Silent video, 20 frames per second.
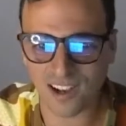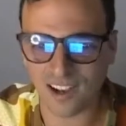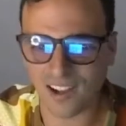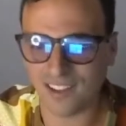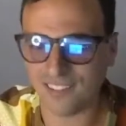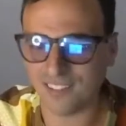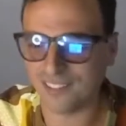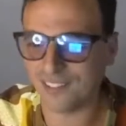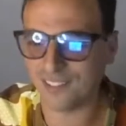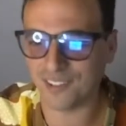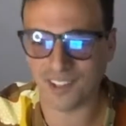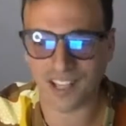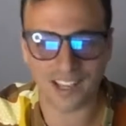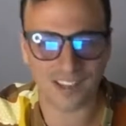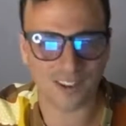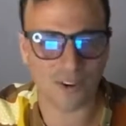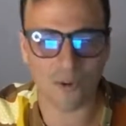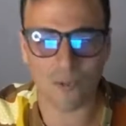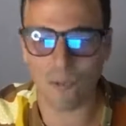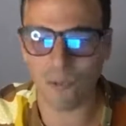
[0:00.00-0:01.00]
And
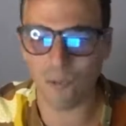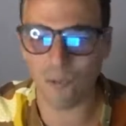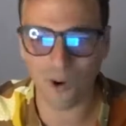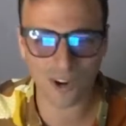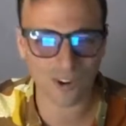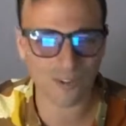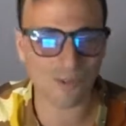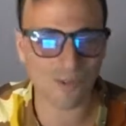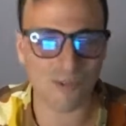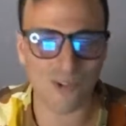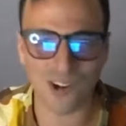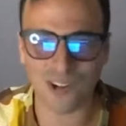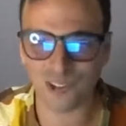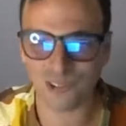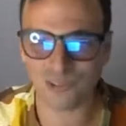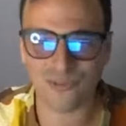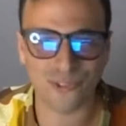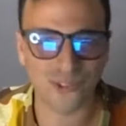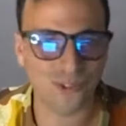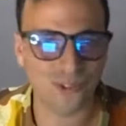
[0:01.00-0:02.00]
like, what a
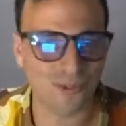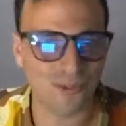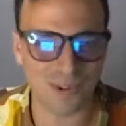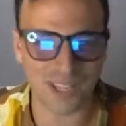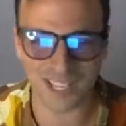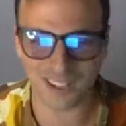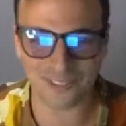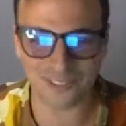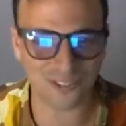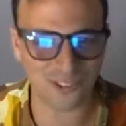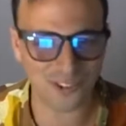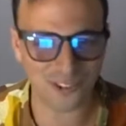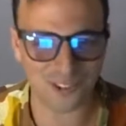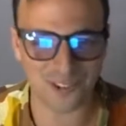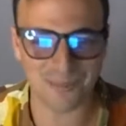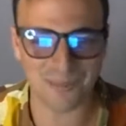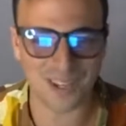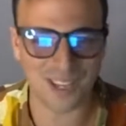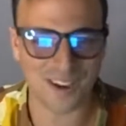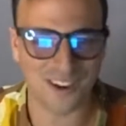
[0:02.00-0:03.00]
wonderful week for you
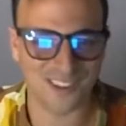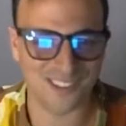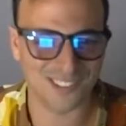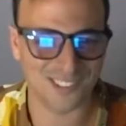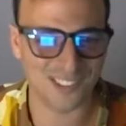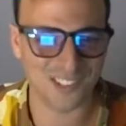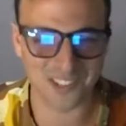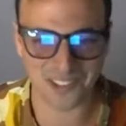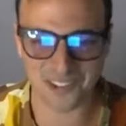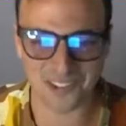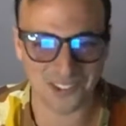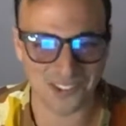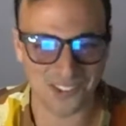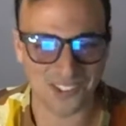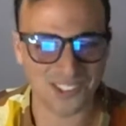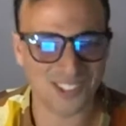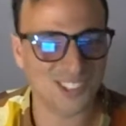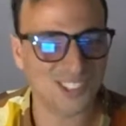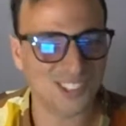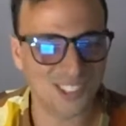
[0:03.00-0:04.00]
to be on too.
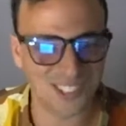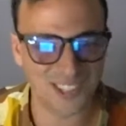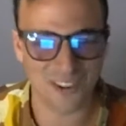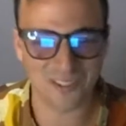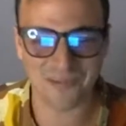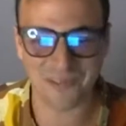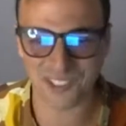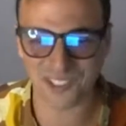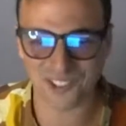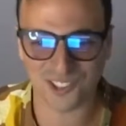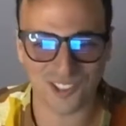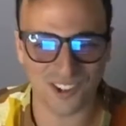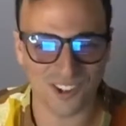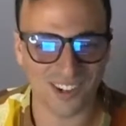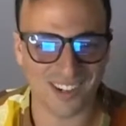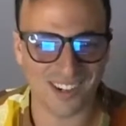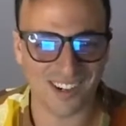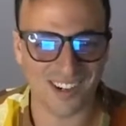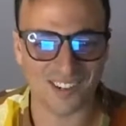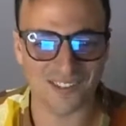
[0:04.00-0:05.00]
There's so much
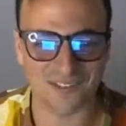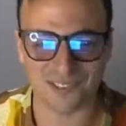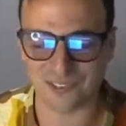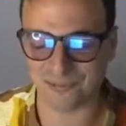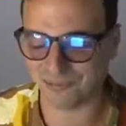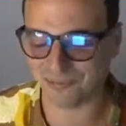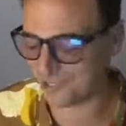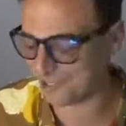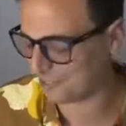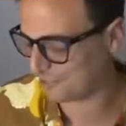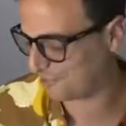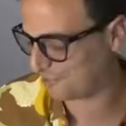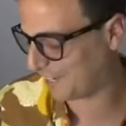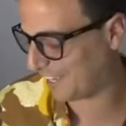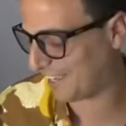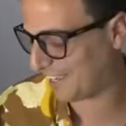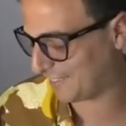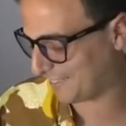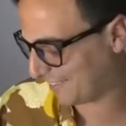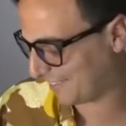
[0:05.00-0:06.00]
going on with Rune.
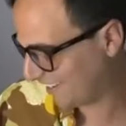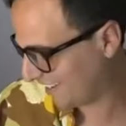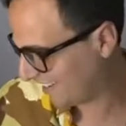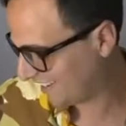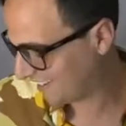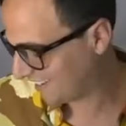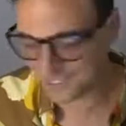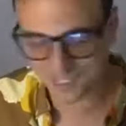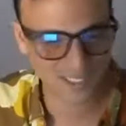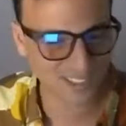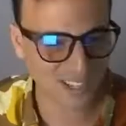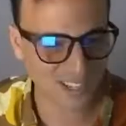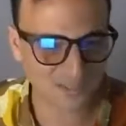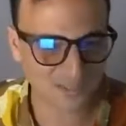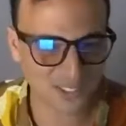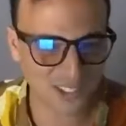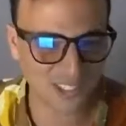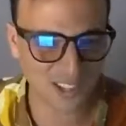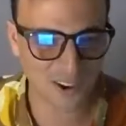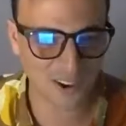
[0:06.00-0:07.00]
I just have
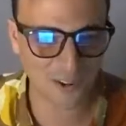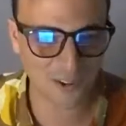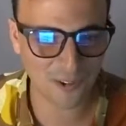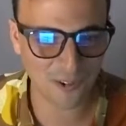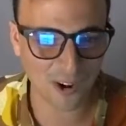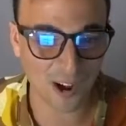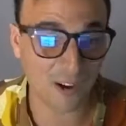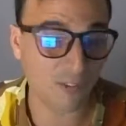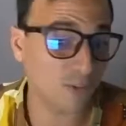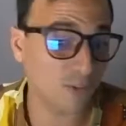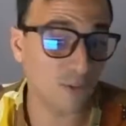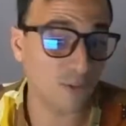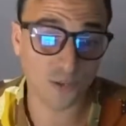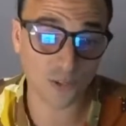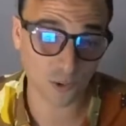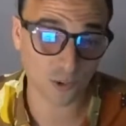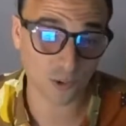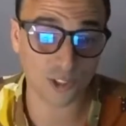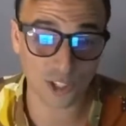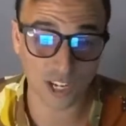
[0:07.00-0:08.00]
with
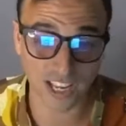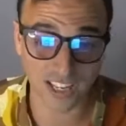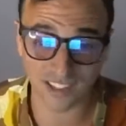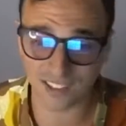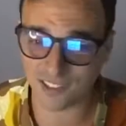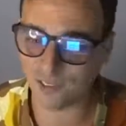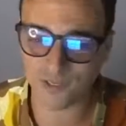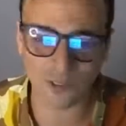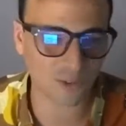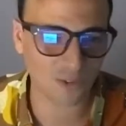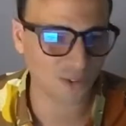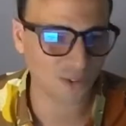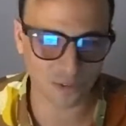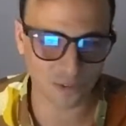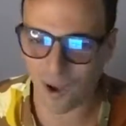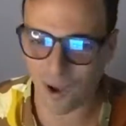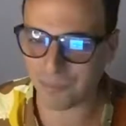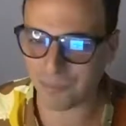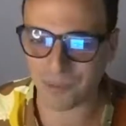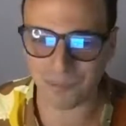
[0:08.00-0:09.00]
Thorchain and
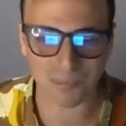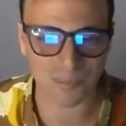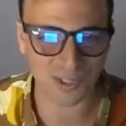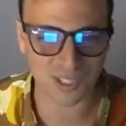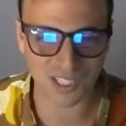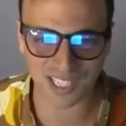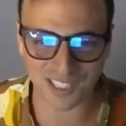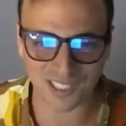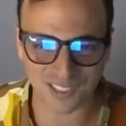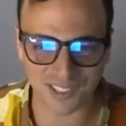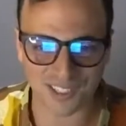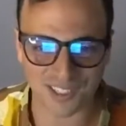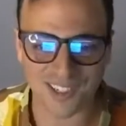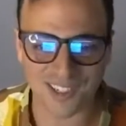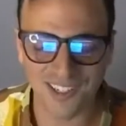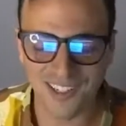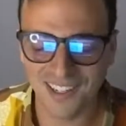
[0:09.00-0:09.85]
Thorswap in particular.